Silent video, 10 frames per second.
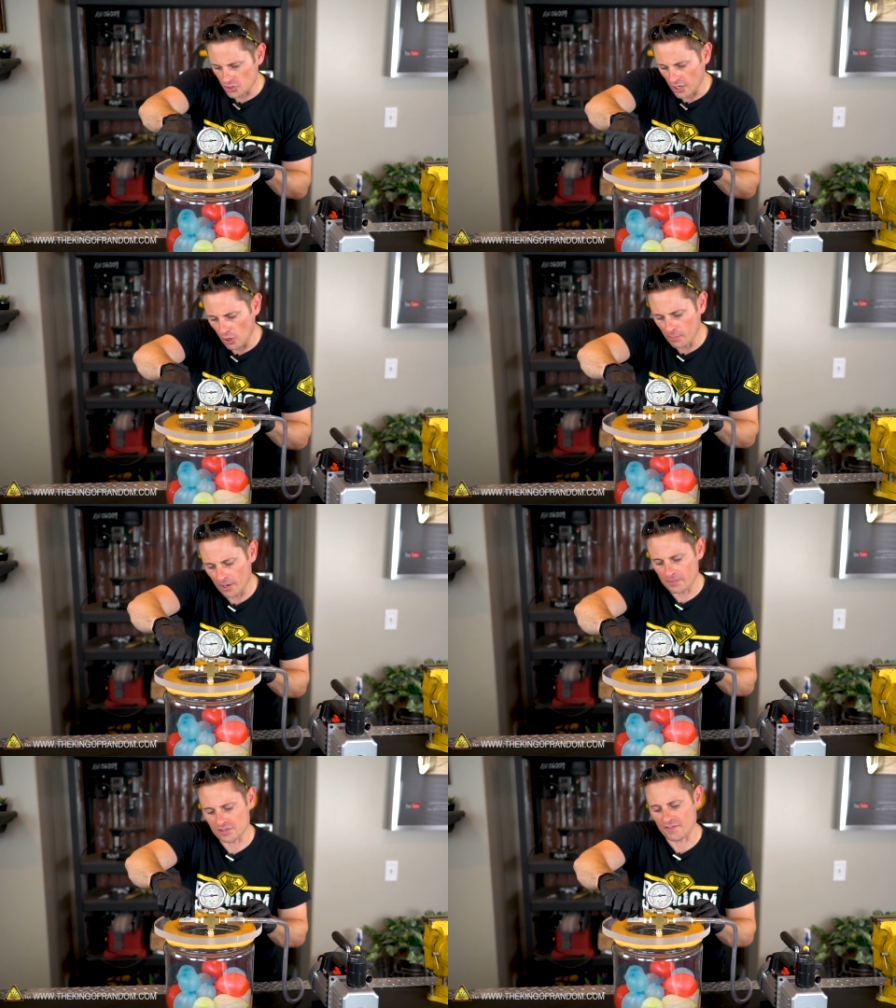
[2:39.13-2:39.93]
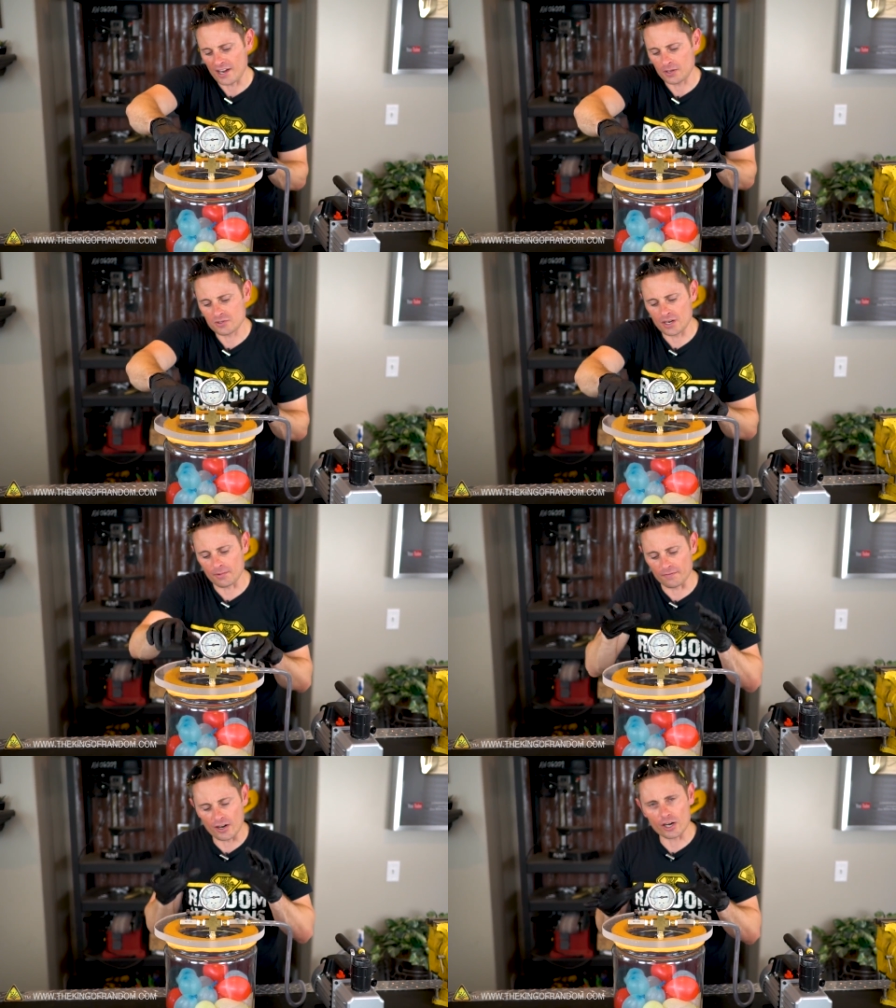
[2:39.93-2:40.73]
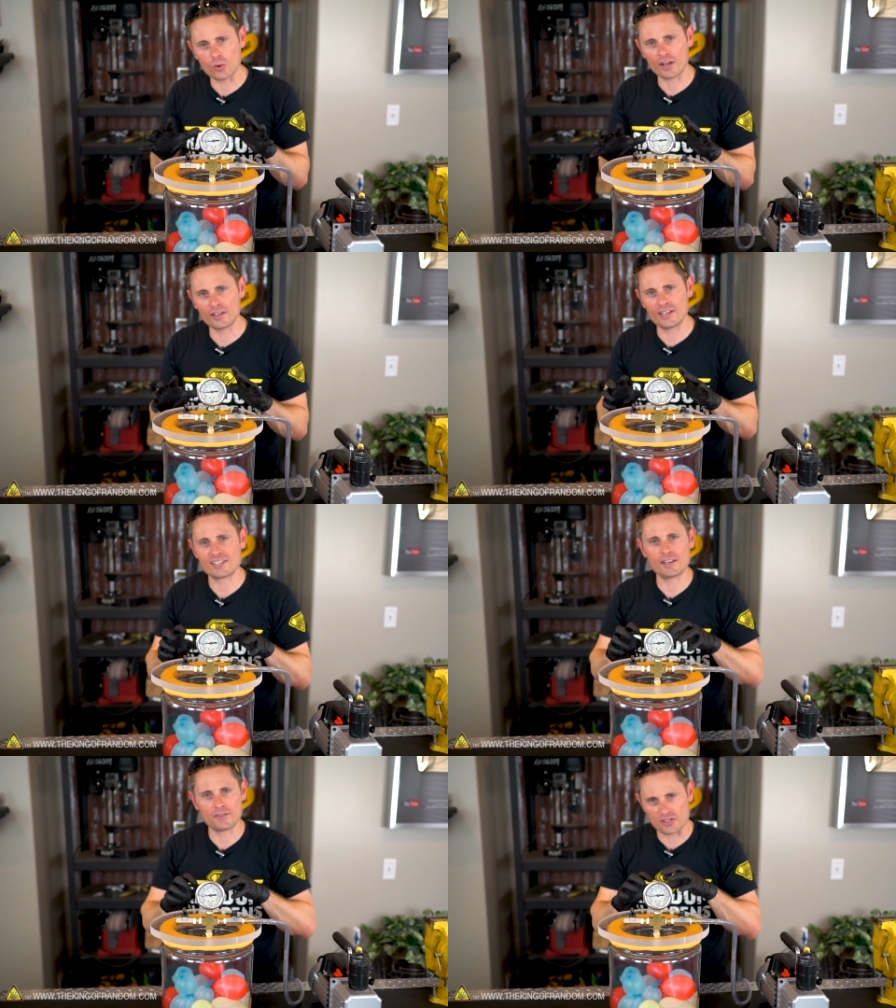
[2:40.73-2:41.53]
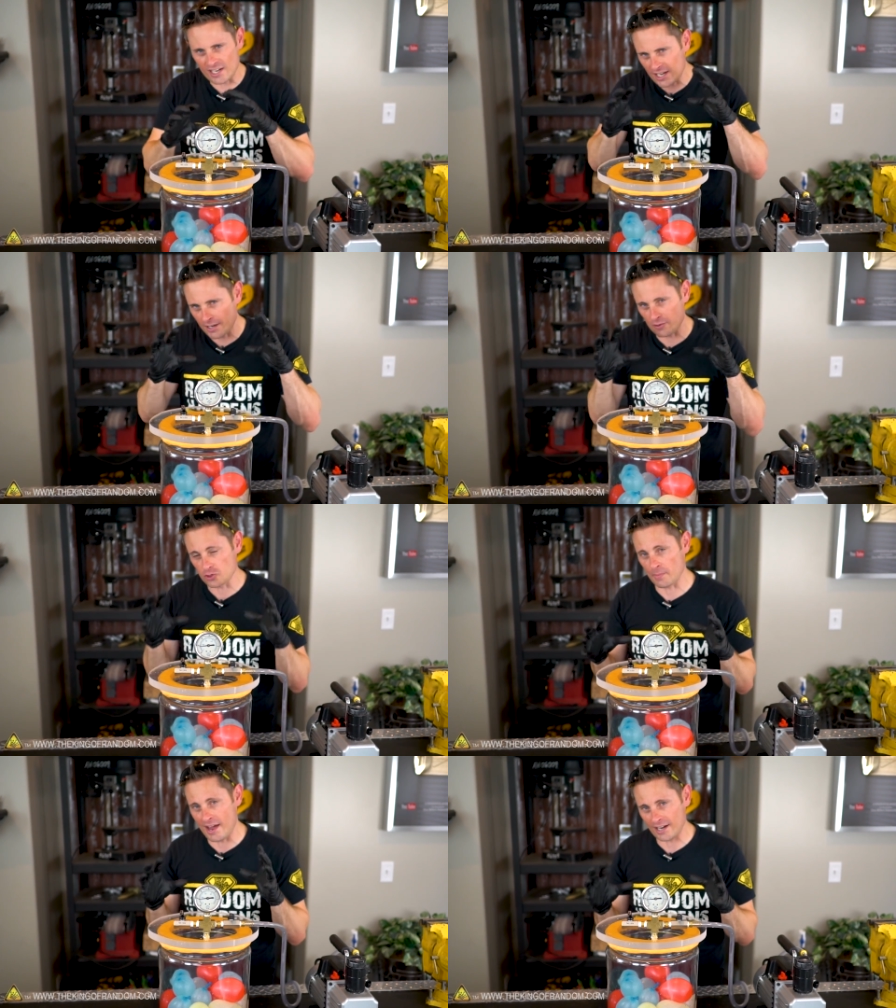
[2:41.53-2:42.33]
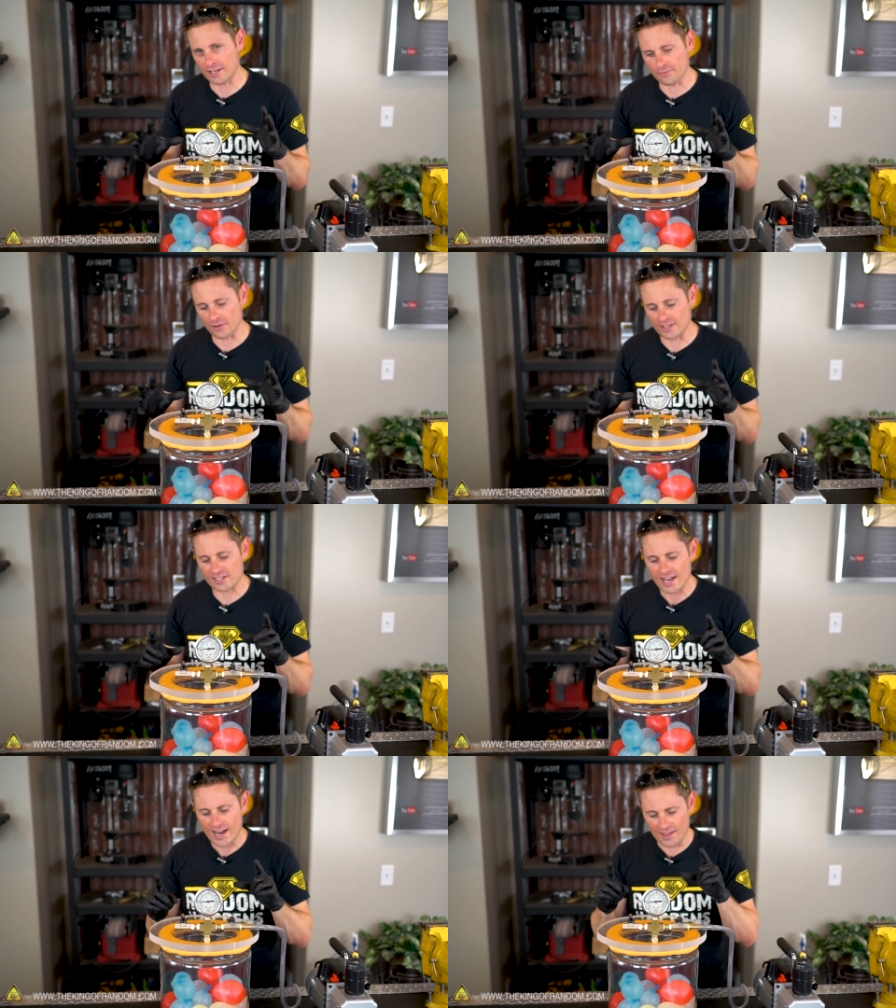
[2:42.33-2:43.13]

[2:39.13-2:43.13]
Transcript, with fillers: and try opening up this vacuum chamber very quickly to see if there's any kind of a dramatic difference,